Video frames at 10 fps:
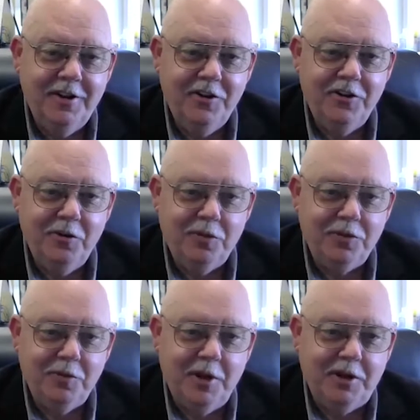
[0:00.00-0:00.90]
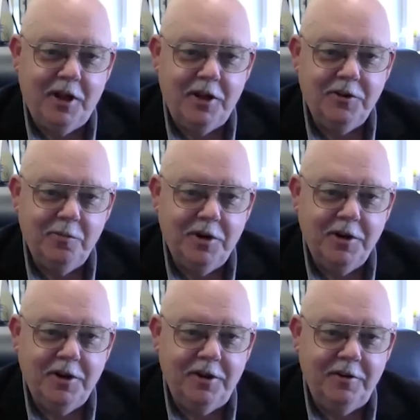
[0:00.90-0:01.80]
she wants to make lots of
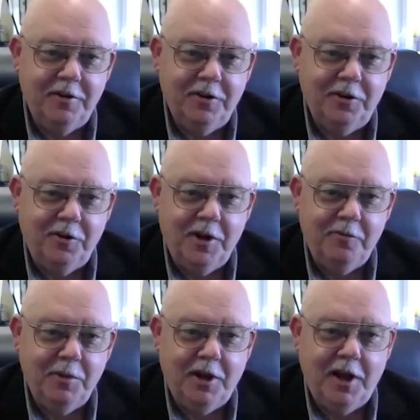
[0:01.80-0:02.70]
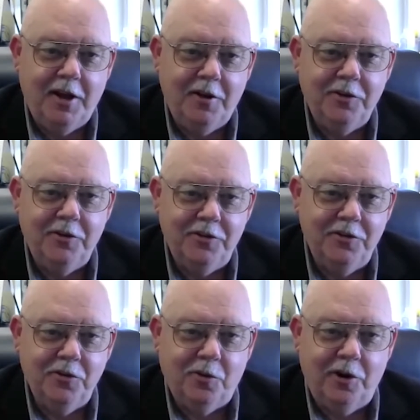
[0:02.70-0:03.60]
money and, have big houses and
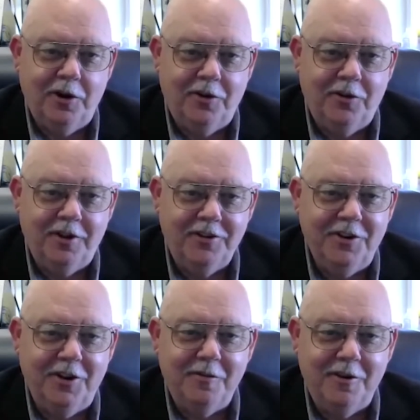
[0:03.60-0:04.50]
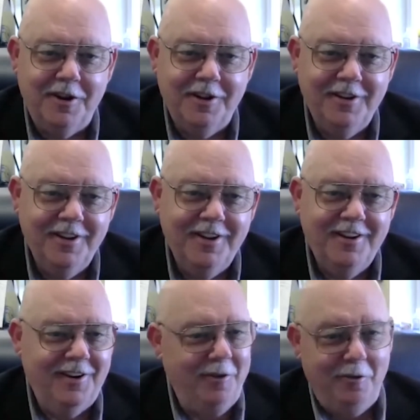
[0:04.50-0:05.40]
jewelry and all that stuff, right?
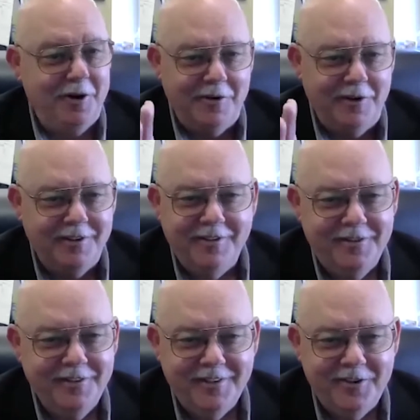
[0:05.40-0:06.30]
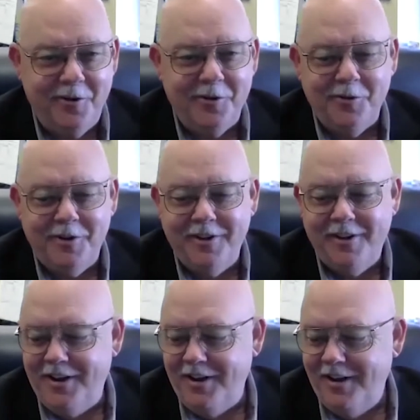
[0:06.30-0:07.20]
Or whatever the girls want at
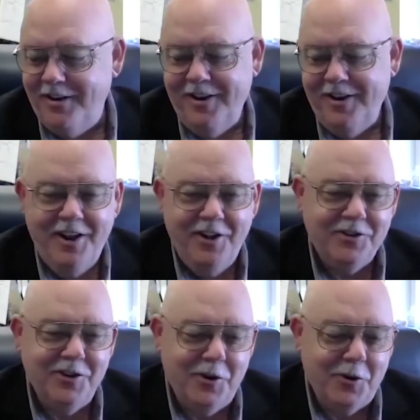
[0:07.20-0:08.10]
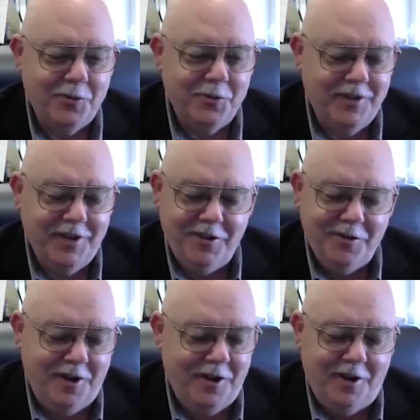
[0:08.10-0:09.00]
that age. So
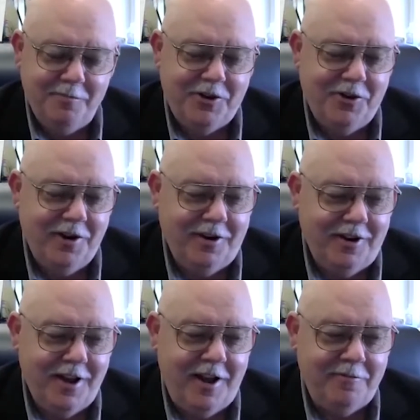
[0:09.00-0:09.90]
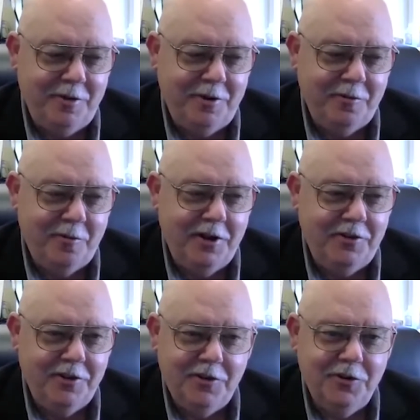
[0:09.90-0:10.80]
I'm sorry to laugh, but
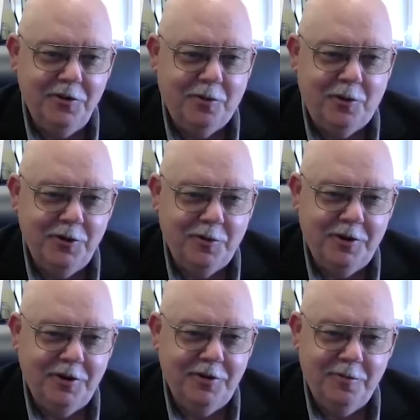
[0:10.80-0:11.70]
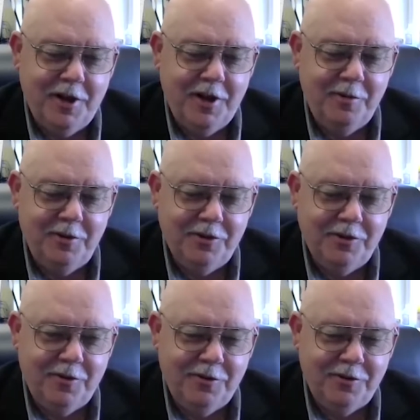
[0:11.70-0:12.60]
raising the 2 boys wasn't too bad, but the
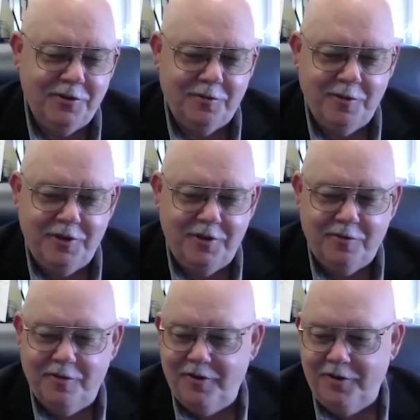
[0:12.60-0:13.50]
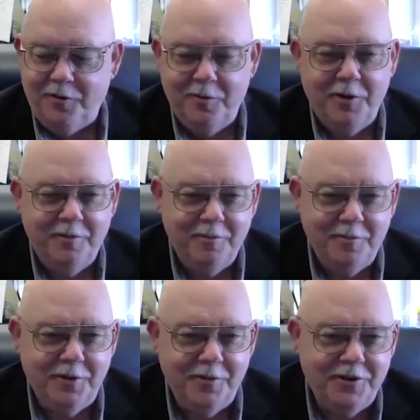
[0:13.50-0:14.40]
girls a little bit different, a little
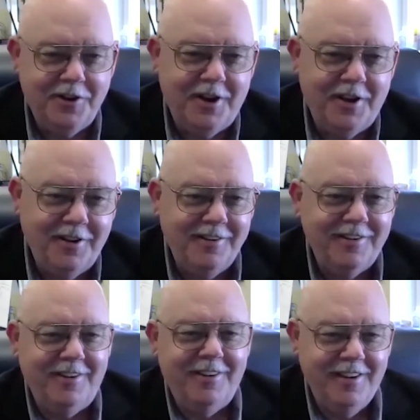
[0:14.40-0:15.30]
bit of a challenge. So